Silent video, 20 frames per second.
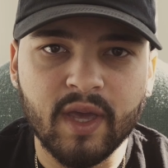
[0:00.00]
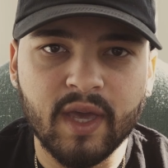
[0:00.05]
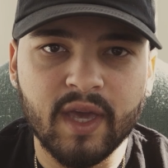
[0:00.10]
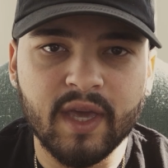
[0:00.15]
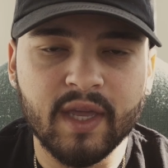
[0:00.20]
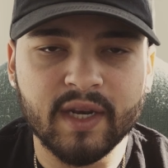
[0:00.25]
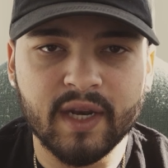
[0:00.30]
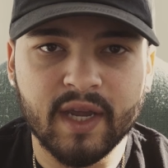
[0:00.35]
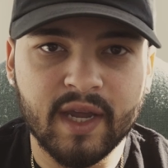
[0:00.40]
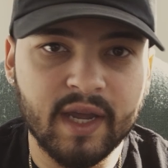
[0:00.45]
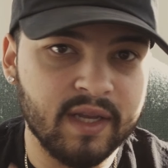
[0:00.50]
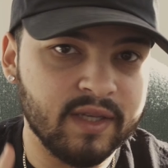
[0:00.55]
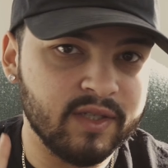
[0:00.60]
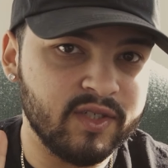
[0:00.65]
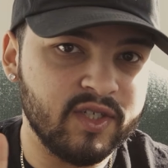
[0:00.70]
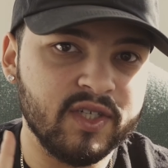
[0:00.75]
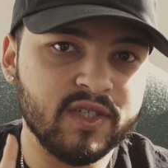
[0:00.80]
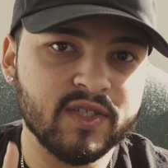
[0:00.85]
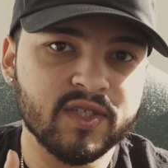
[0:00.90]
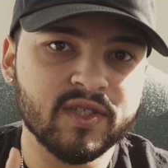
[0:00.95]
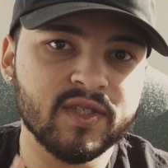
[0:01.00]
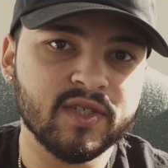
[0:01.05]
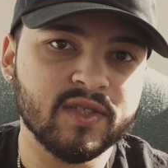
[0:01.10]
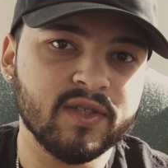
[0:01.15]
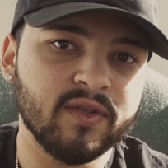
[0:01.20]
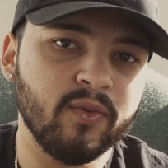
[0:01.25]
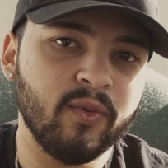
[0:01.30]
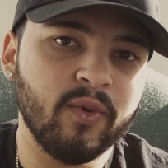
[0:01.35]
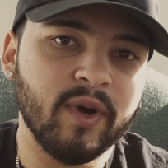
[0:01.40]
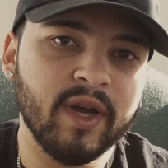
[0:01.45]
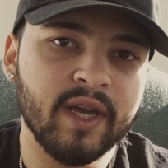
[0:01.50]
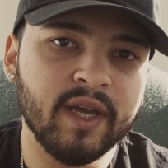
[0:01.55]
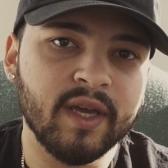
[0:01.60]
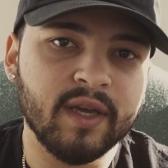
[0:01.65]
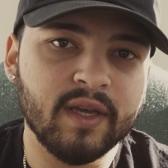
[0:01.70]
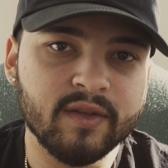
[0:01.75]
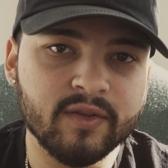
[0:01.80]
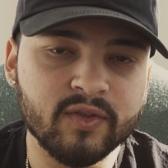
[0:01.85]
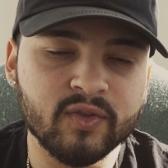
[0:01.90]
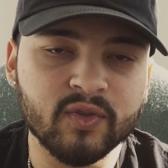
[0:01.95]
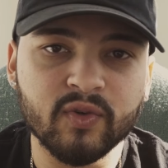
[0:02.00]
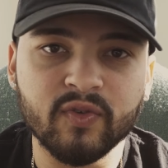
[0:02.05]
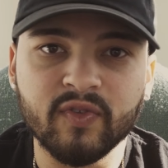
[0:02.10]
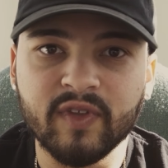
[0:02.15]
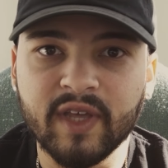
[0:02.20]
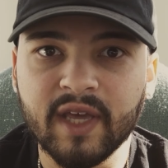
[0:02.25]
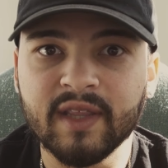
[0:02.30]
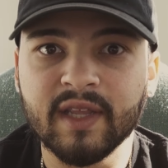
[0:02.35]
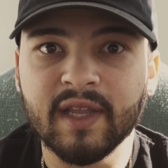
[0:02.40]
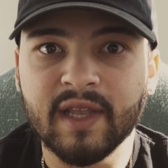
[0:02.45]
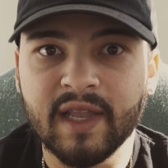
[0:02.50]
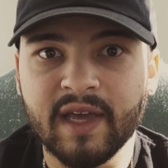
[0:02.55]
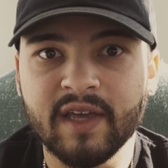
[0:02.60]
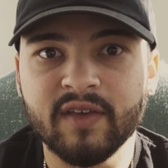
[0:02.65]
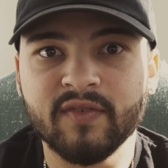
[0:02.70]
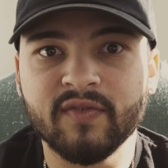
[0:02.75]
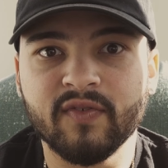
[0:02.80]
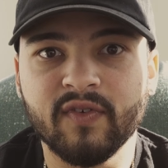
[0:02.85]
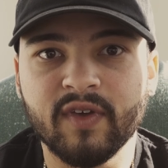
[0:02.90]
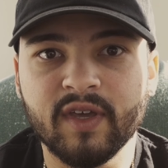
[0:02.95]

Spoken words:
And Jesus is the way, the truth, and the life,